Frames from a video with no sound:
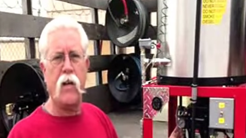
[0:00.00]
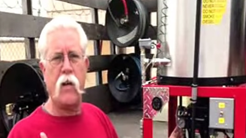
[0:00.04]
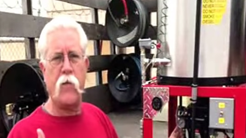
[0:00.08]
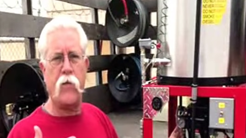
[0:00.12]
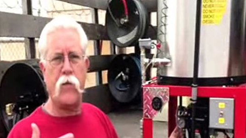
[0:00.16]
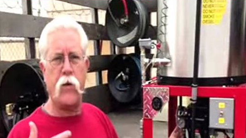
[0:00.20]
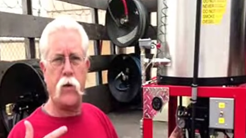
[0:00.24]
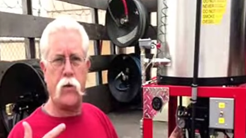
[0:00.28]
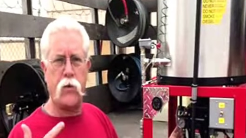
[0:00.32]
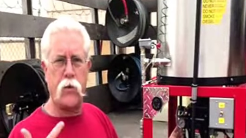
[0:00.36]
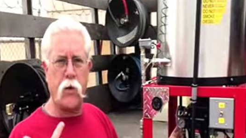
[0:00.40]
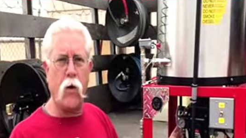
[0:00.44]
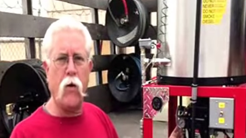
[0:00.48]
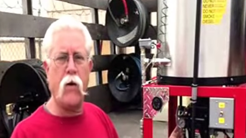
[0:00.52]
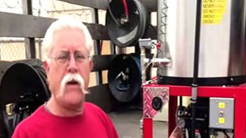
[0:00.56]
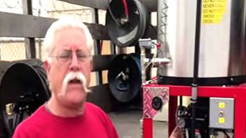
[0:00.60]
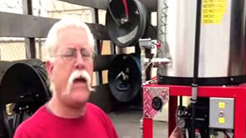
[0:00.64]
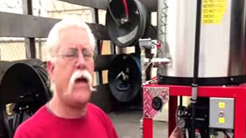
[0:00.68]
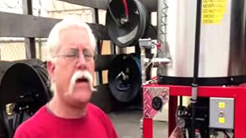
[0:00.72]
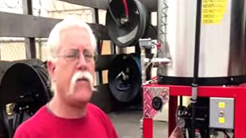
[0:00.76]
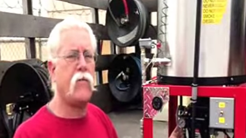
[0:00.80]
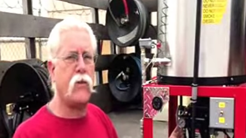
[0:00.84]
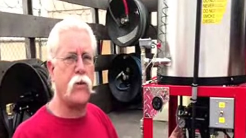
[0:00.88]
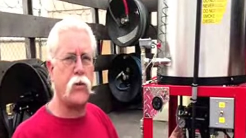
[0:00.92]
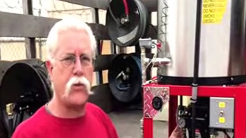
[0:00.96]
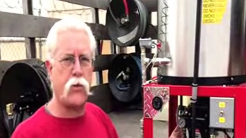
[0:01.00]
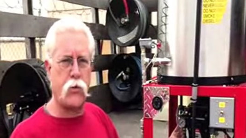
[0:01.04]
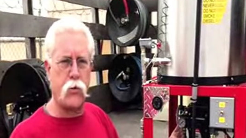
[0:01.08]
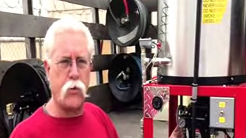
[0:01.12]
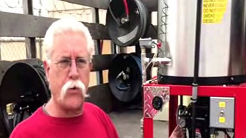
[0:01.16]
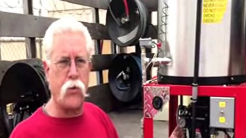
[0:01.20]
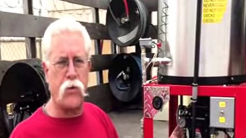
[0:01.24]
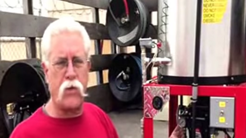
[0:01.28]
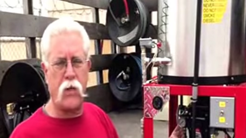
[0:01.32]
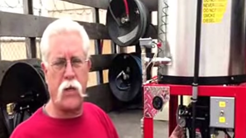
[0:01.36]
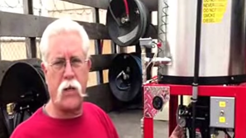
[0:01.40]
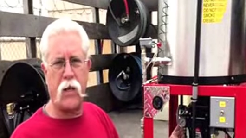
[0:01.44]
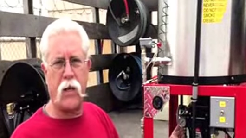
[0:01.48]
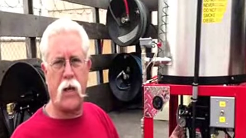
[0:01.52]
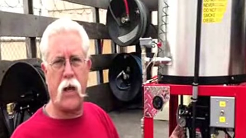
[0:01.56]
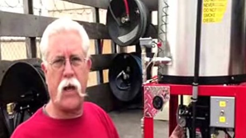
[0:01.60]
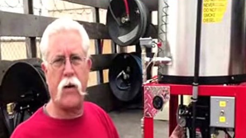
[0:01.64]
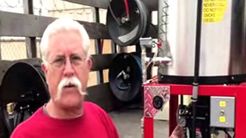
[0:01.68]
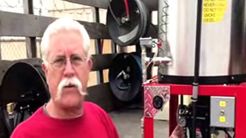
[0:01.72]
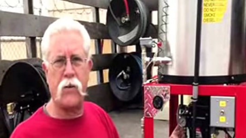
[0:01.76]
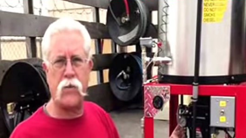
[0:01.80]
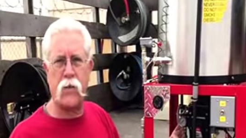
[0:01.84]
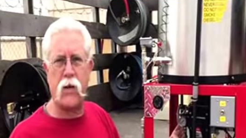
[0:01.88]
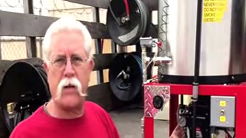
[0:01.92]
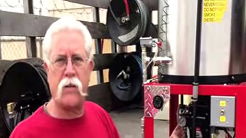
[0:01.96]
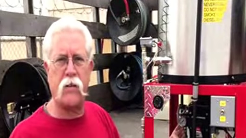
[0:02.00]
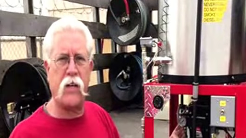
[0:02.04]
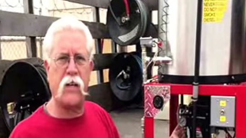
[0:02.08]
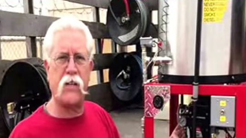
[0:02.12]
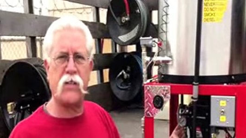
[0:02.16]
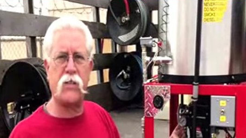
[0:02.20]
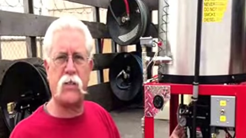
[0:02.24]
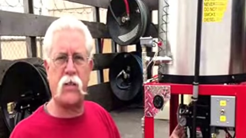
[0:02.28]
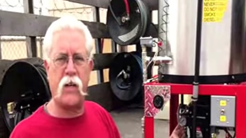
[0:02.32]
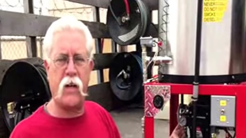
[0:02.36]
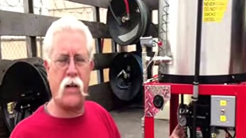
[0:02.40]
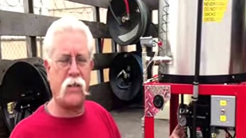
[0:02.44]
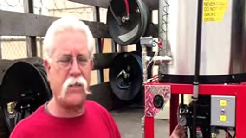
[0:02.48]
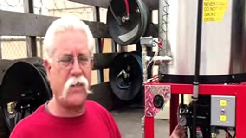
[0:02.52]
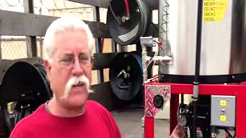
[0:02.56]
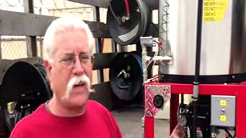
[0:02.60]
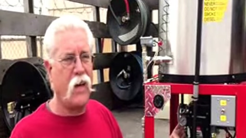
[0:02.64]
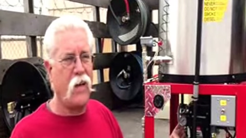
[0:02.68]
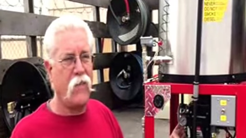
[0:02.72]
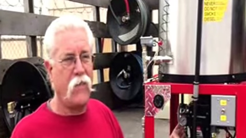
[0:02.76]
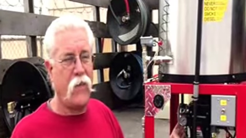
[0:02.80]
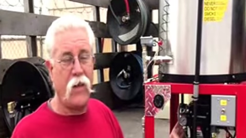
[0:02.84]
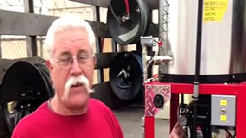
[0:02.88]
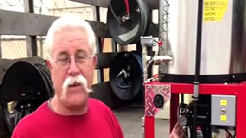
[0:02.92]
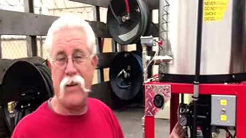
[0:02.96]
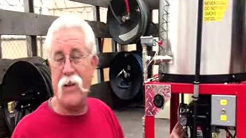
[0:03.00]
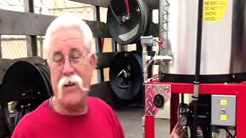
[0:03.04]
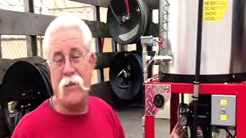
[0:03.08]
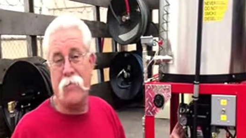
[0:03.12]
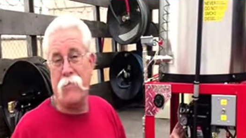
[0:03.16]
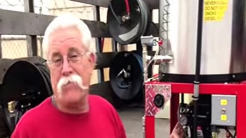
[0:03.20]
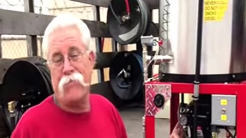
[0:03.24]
if you don't have the truth indicators on these things, then